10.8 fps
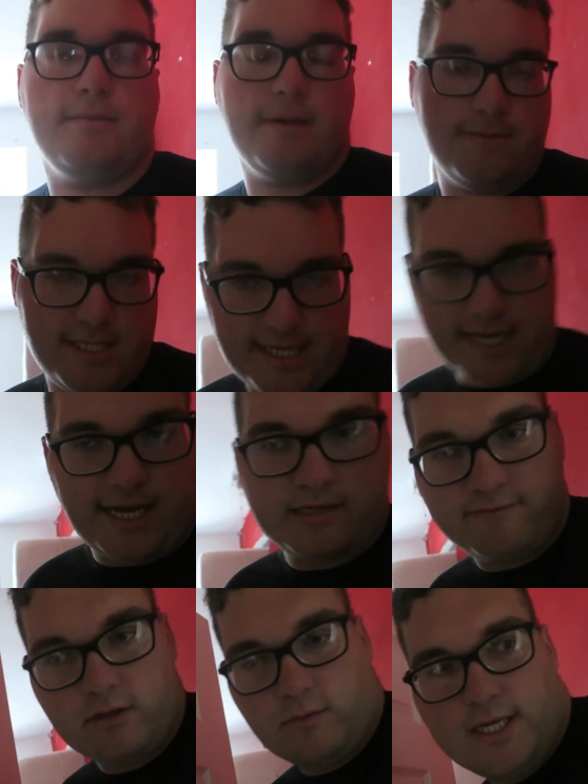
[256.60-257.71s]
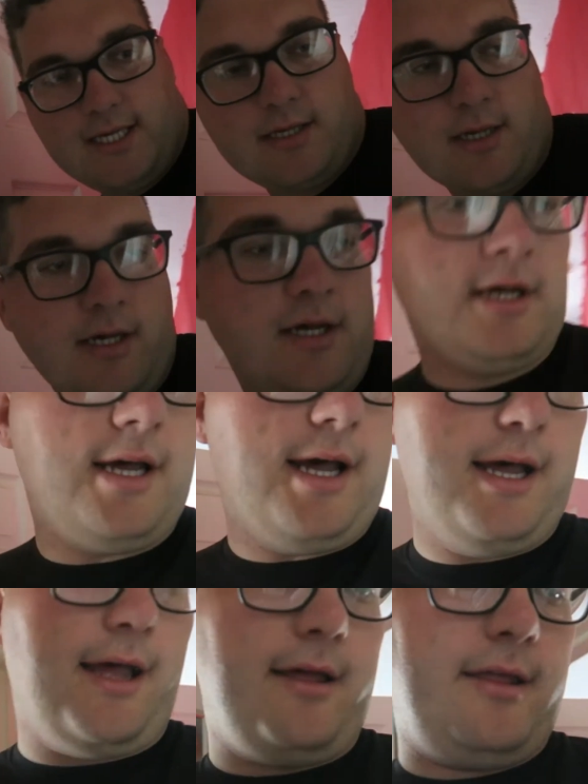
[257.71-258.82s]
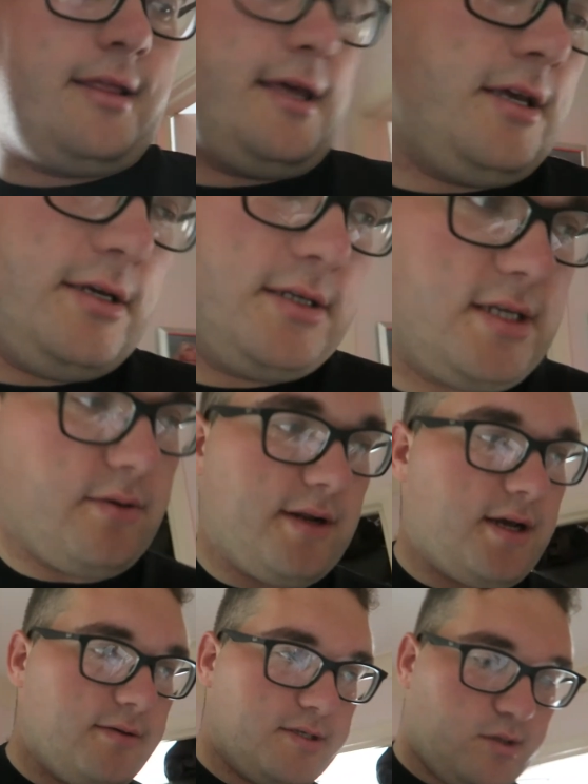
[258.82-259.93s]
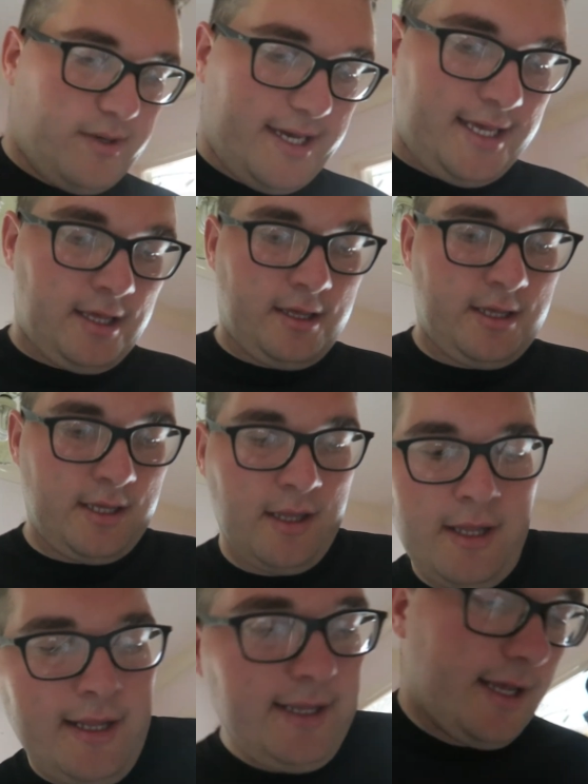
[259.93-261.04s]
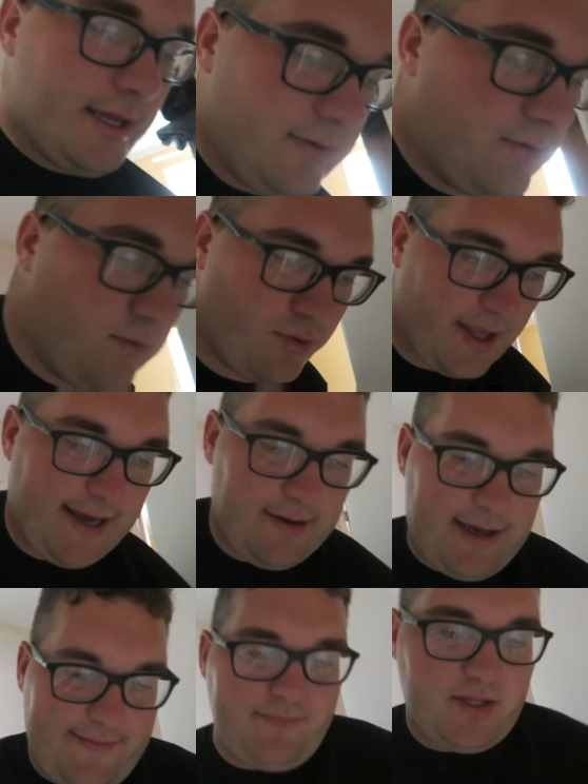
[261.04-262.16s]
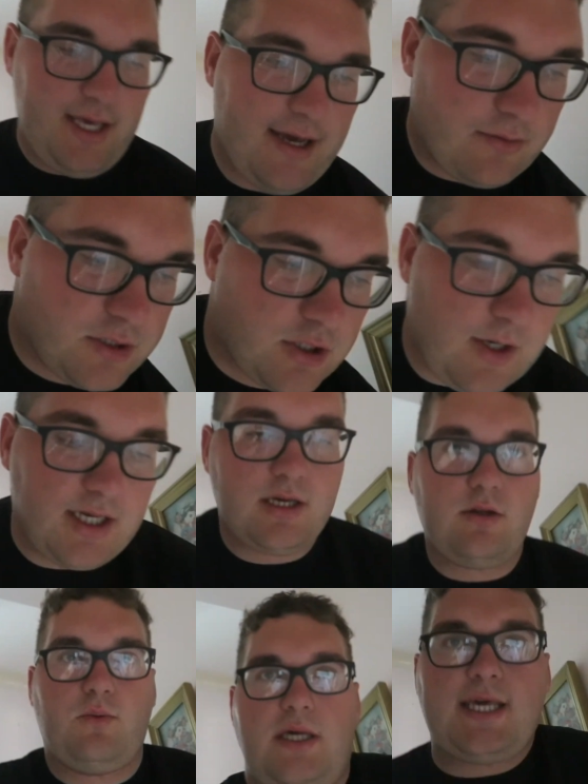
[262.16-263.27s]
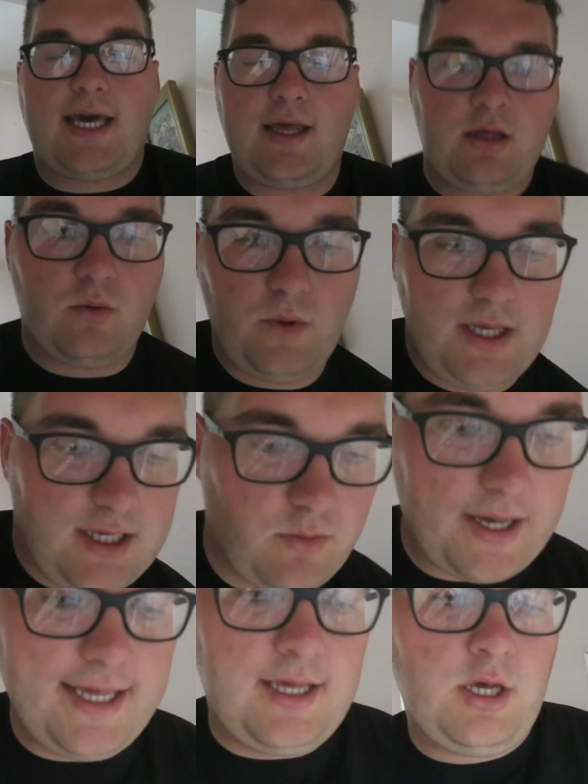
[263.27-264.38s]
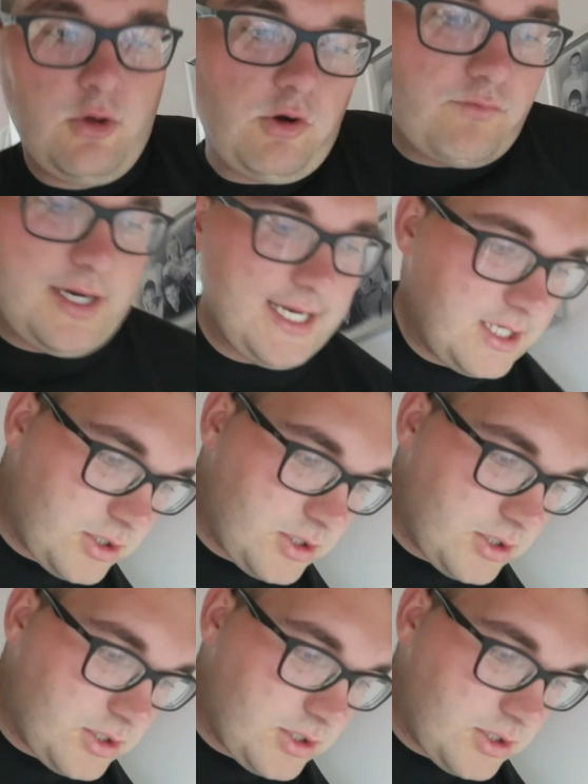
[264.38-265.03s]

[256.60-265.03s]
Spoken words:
my mum and dad had for the week. They used it when I was away and all that. Yeah, it was quite a good week away. Really